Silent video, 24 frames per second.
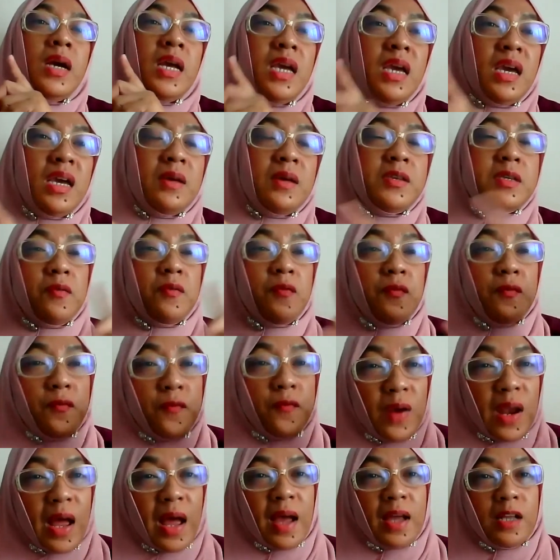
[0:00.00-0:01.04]
He
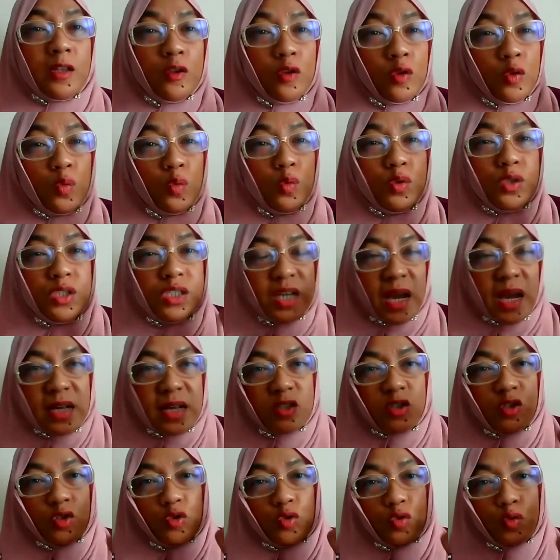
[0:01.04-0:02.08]
fly two
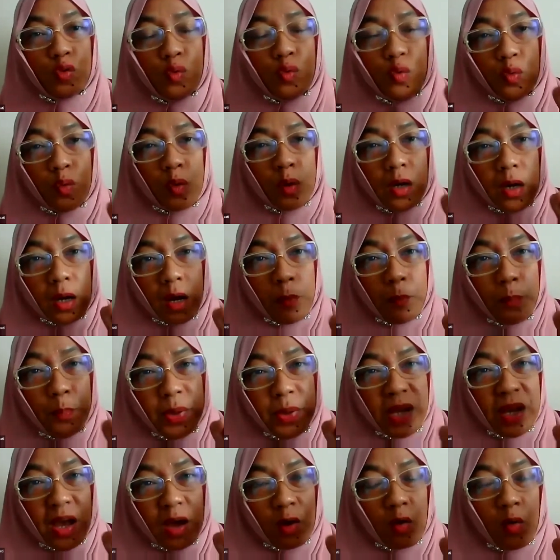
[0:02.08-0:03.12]
jets, two
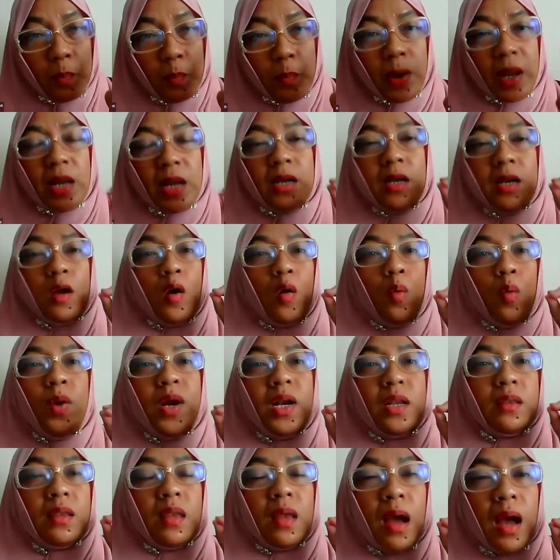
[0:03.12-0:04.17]
big aeroplane
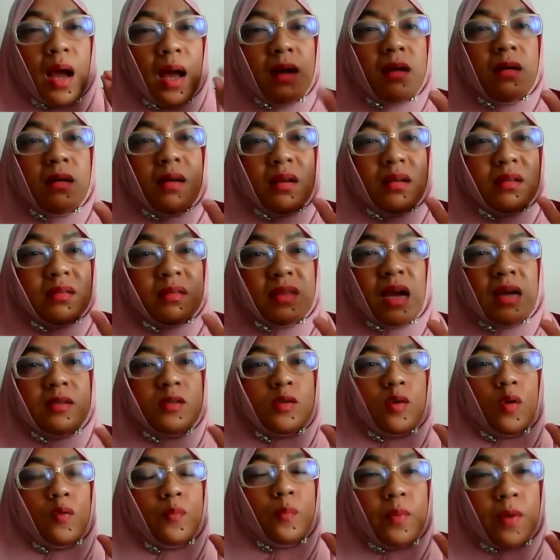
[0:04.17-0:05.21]
with 100
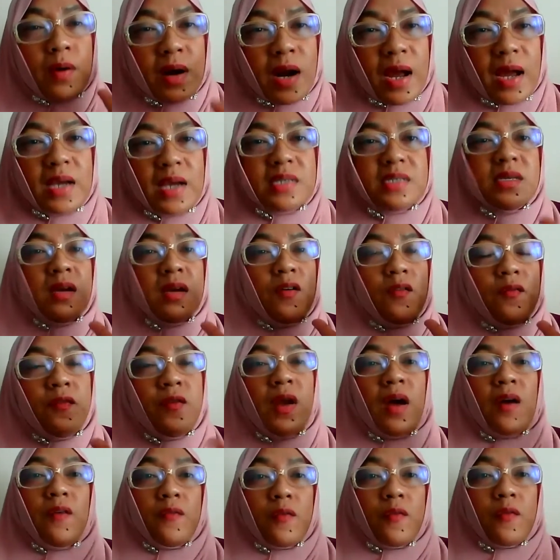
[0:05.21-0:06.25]
tons of rice
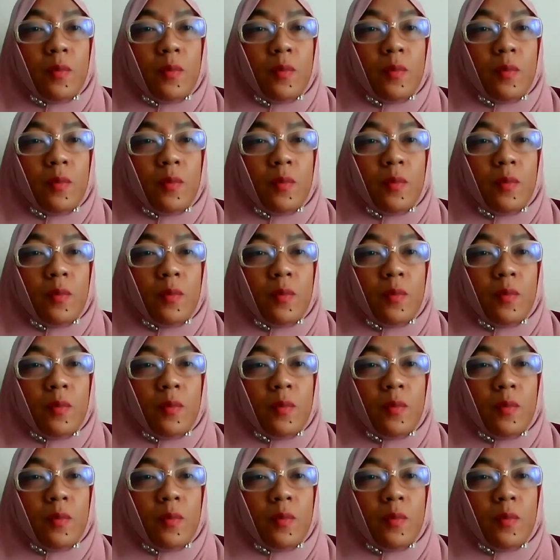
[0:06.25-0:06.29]
flour